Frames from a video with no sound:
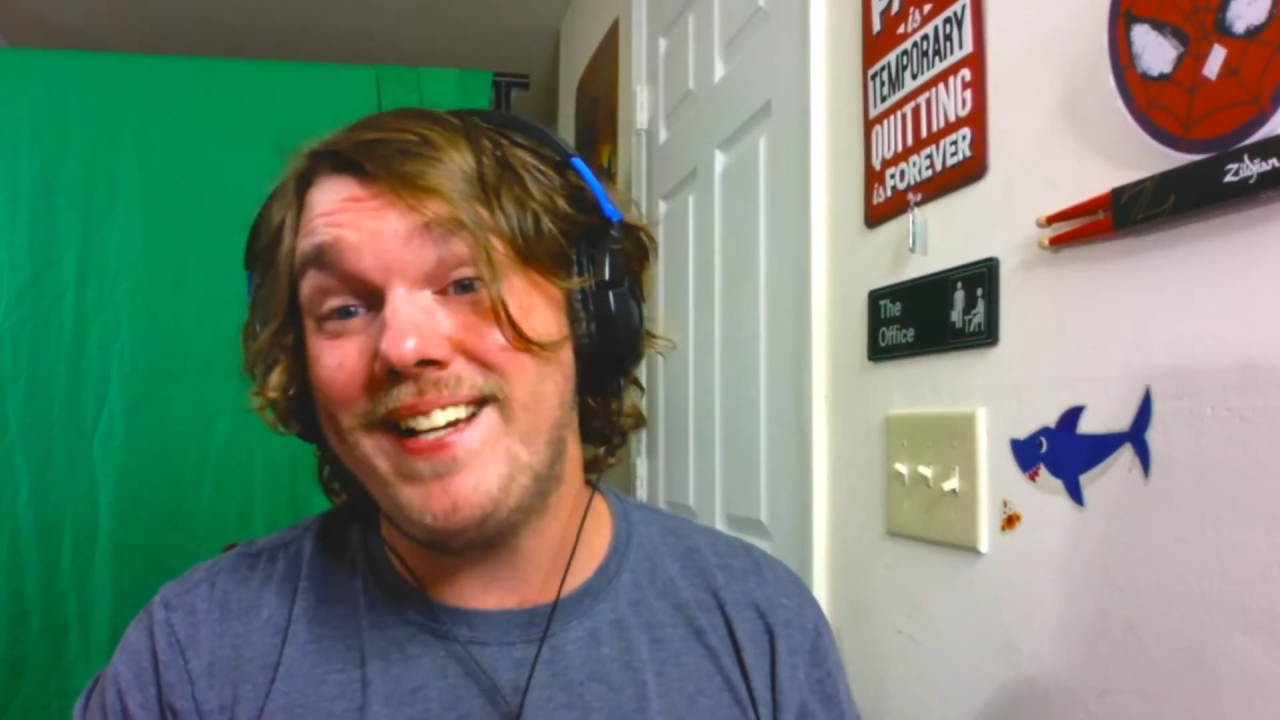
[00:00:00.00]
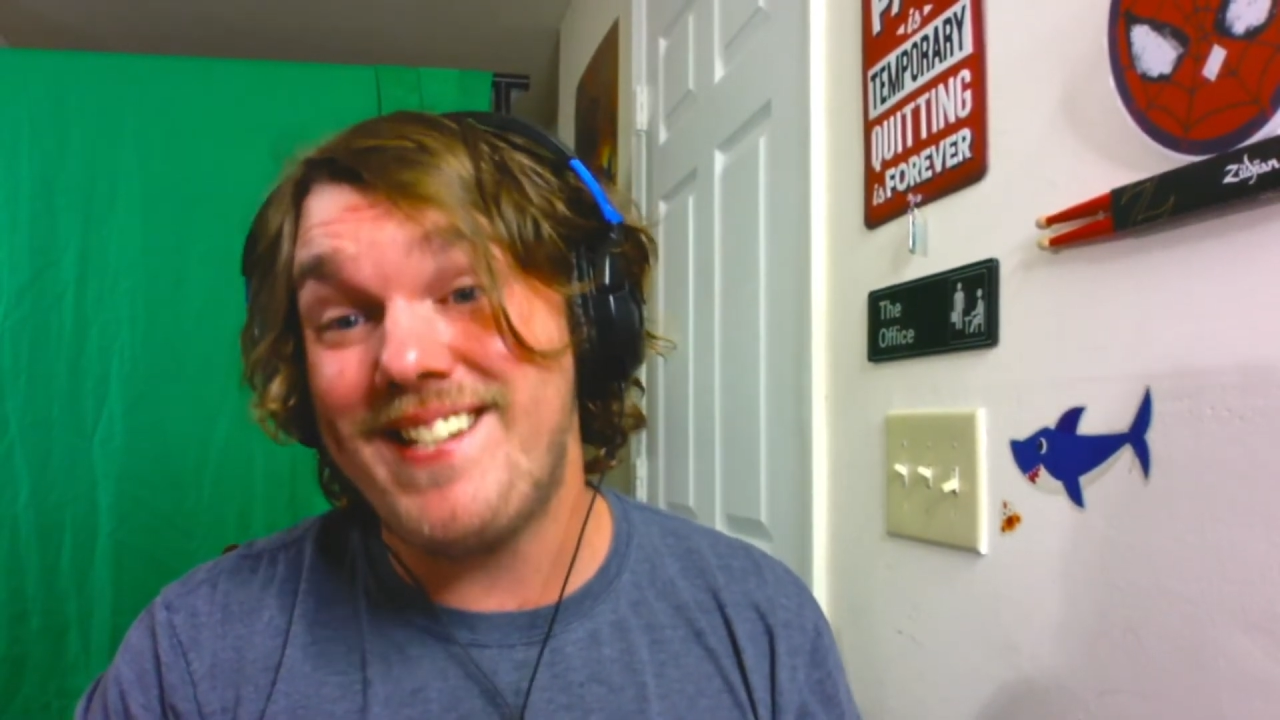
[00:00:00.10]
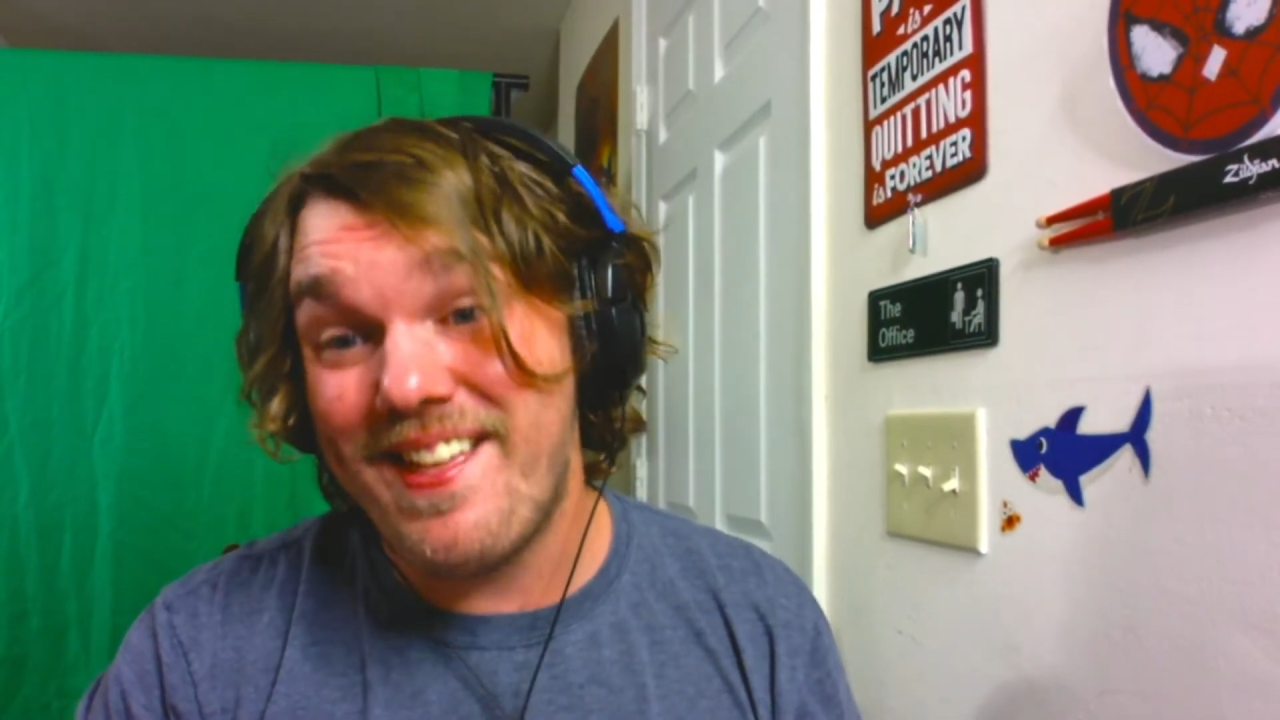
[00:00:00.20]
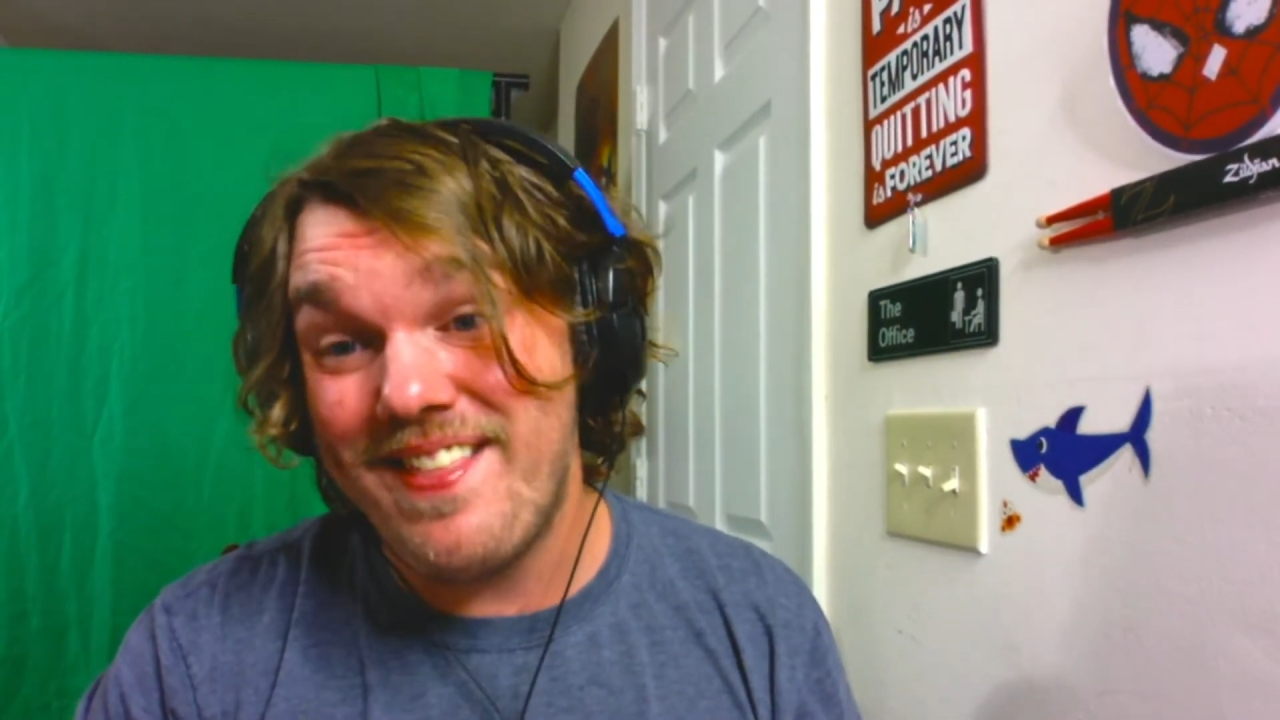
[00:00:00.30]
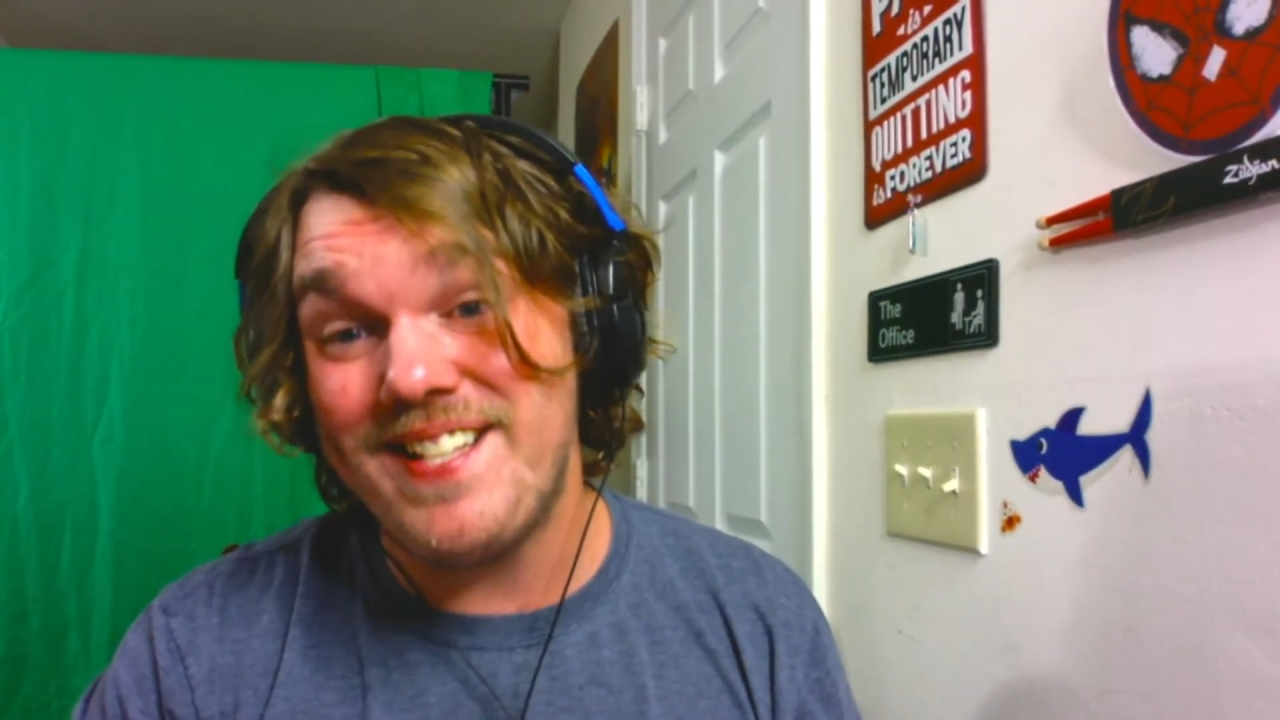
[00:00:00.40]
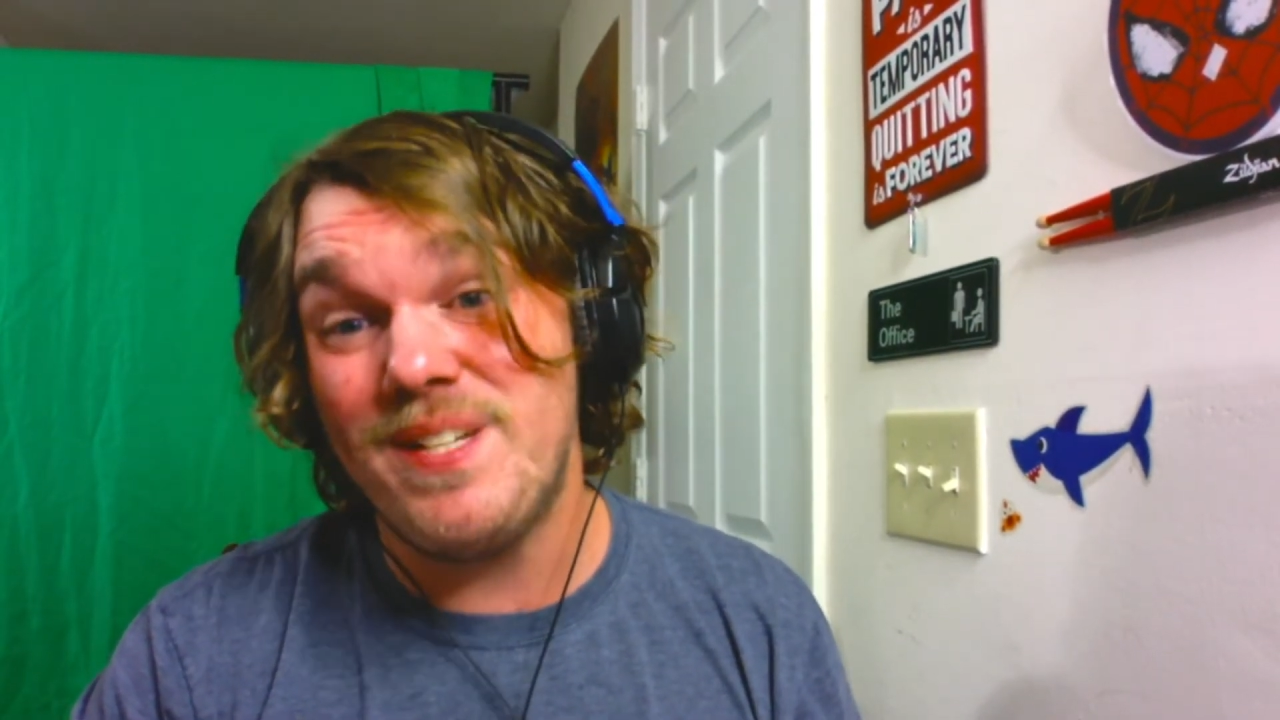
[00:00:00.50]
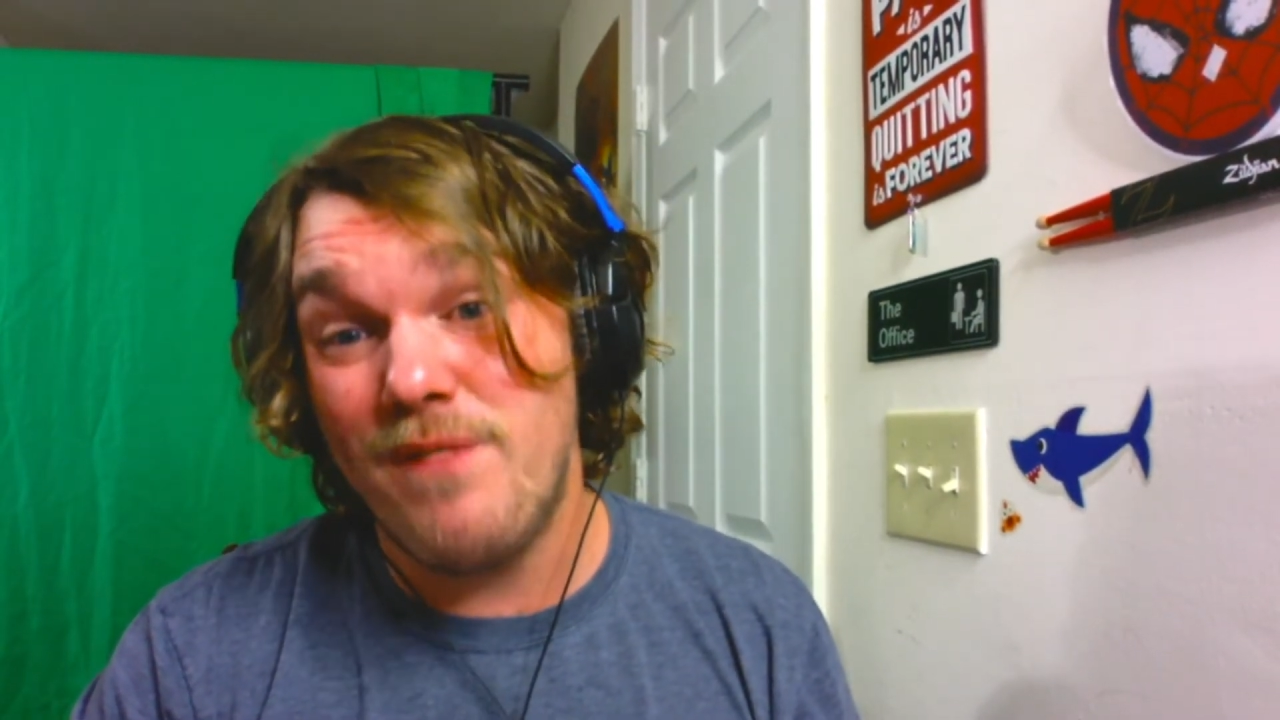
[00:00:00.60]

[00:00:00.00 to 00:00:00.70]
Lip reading: to this